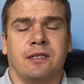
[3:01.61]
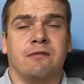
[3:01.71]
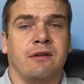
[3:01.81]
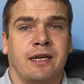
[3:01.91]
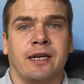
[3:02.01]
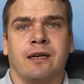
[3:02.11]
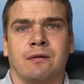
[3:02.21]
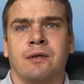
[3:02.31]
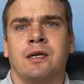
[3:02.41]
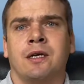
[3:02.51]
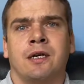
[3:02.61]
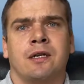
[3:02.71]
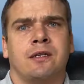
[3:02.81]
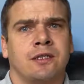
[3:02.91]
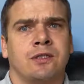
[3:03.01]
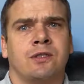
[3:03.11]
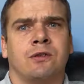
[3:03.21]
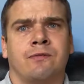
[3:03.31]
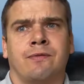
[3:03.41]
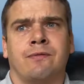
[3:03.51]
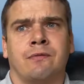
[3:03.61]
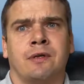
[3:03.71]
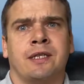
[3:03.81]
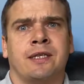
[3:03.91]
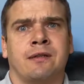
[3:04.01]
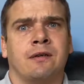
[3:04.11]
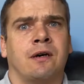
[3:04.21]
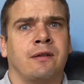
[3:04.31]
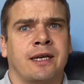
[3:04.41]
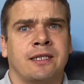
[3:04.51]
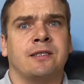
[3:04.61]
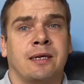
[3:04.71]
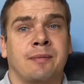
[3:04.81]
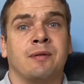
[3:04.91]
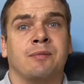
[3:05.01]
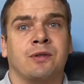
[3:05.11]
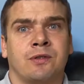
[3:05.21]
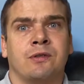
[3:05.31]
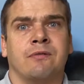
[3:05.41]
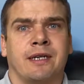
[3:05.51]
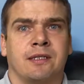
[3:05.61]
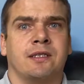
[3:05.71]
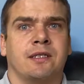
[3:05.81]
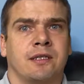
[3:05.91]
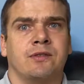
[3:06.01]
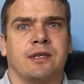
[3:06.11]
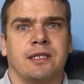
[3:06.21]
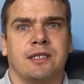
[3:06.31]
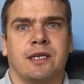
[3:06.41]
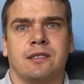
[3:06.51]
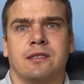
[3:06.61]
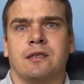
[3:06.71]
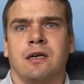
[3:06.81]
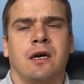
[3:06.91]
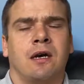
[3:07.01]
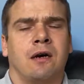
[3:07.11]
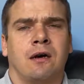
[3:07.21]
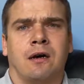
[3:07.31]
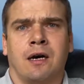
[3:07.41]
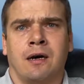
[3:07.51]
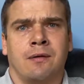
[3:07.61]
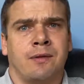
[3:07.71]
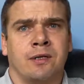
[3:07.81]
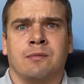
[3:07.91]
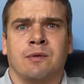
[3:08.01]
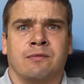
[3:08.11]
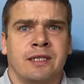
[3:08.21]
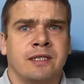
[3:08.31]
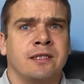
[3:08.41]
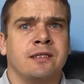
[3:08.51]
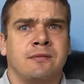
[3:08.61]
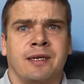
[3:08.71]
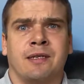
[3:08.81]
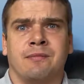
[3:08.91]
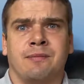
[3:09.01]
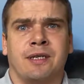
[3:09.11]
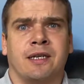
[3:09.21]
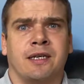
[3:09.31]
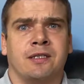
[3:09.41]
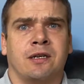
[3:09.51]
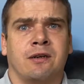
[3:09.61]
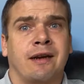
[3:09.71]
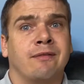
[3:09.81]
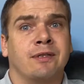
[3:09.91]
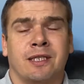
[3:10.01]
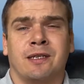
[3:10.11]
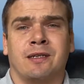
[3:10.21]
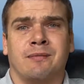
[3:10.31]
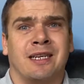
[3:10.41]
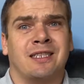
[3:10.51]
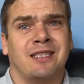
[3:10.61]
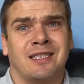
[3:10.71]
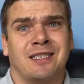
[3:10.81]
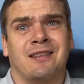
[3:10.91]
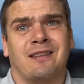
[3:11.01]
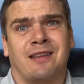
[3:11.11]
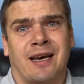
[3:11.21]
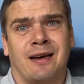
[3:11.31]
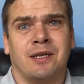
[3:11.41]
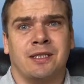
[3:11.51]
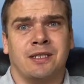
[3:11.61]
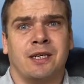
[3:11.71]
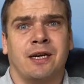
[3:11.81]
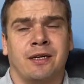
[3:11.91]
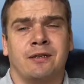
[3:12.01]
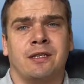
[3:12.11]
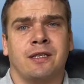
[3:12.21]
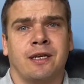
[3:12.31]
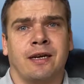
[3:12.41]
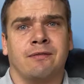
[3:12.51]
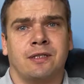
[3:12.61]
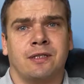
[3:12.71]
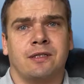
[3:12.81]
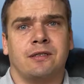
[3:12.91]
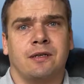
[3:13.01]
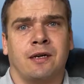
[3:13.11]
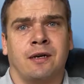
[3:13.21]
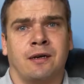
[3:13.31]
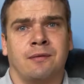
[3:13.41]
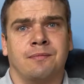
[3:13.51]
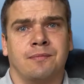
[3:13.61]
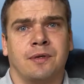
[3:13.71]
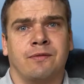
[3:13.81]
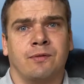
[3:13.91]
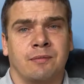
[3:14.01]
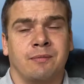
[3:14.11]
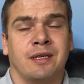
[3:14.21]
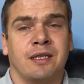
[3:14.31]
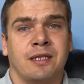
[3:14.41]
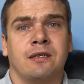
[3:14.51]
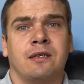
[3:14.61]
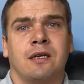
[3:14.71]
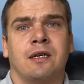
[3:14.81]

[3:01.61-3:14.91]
and right now, doesn't show really all that susceptible to raises in the stress test. Uh, there are a number of reasons, mainly because our average income actually isn't that much higher than the average um, affordability